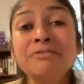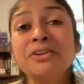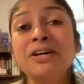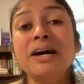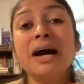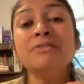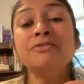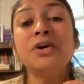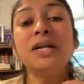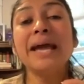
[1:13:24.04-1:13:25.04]

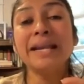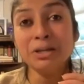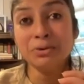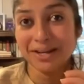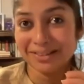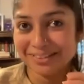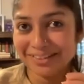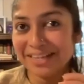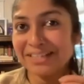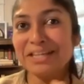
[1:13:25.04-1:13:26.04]
unfurl anywhere,
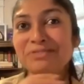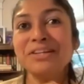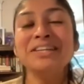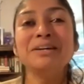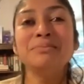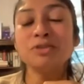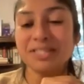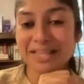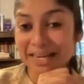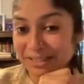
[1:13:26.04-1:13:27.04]
right? Even in the
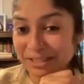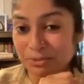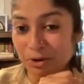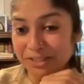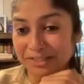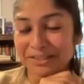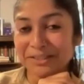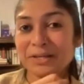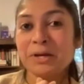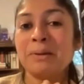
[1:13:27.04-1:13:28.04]
most water.
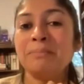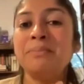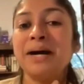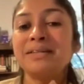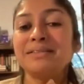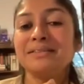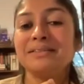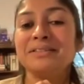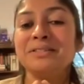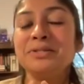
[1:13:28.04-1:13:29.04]
But
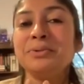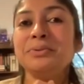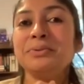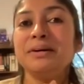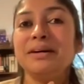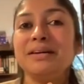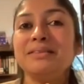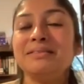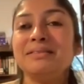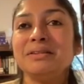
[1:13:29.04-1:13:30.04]
you
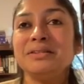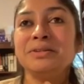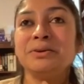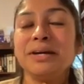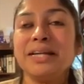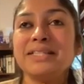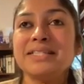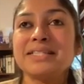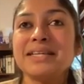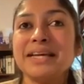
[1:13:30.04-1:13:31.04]
know,
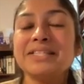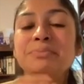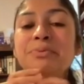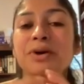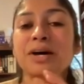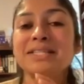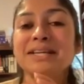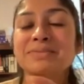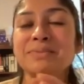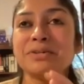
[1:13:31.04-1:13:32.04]
it's a
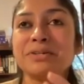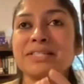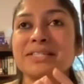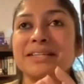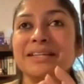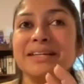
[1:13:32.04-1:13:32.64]
process, because